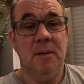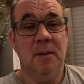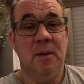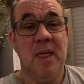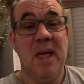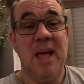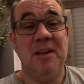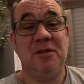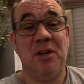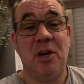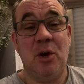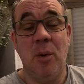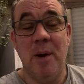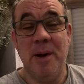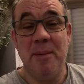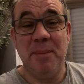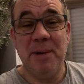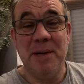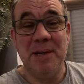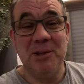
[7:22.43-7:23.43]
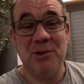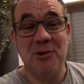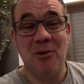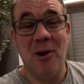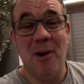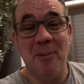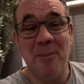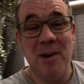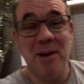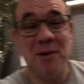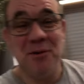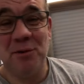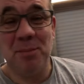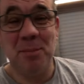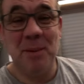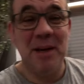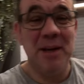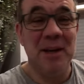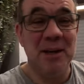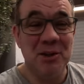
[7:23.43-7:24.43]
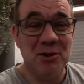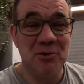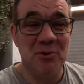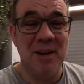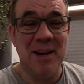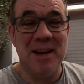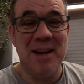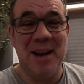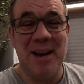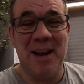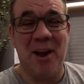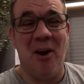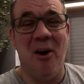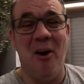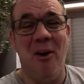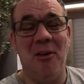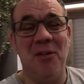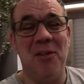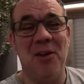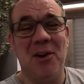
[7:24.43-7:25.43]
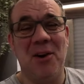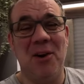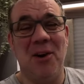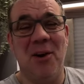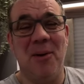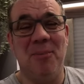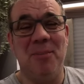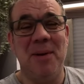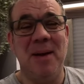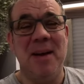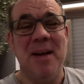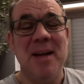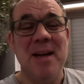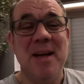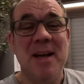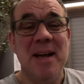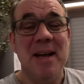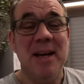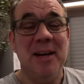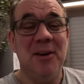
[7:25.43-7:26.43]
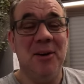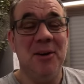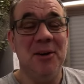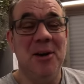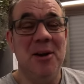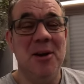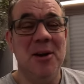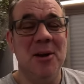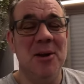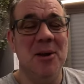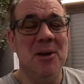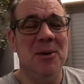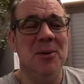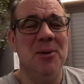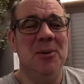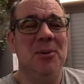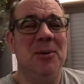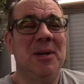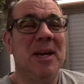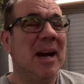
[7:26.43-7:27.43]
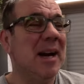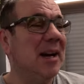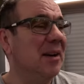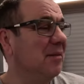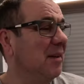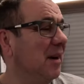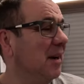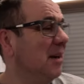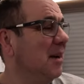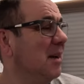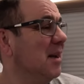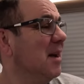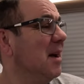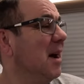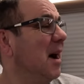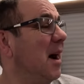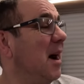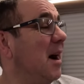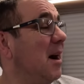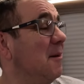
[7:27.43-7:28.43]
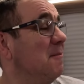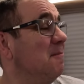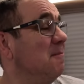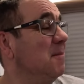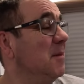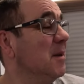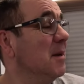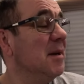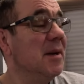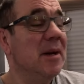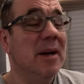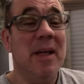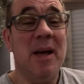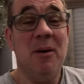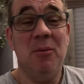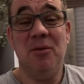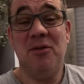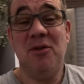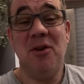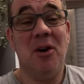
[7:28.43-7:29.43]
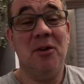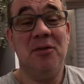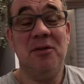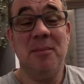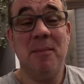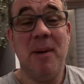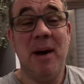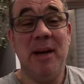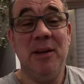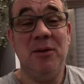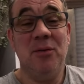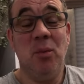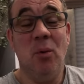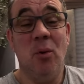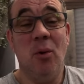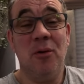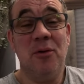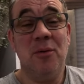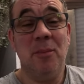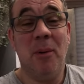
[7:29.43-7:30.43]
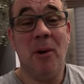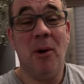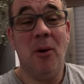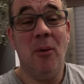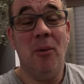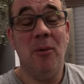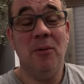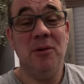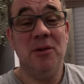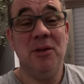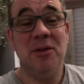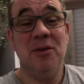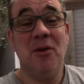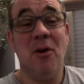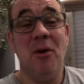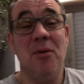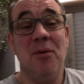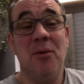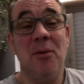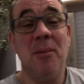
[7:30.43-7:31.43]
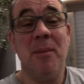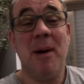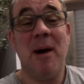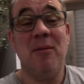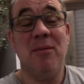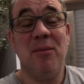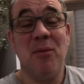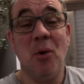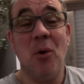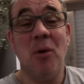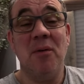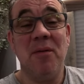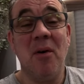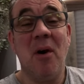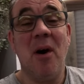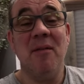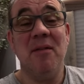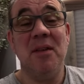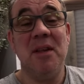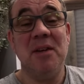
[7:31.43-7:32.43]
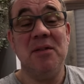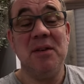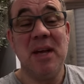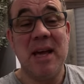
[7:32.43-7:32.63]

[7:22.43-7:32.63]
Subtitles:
There's a quick bit of drama. Spilling a drink on the carpet in on caravan. That was Darcy May's water bottle. She's gone through about four or five of these.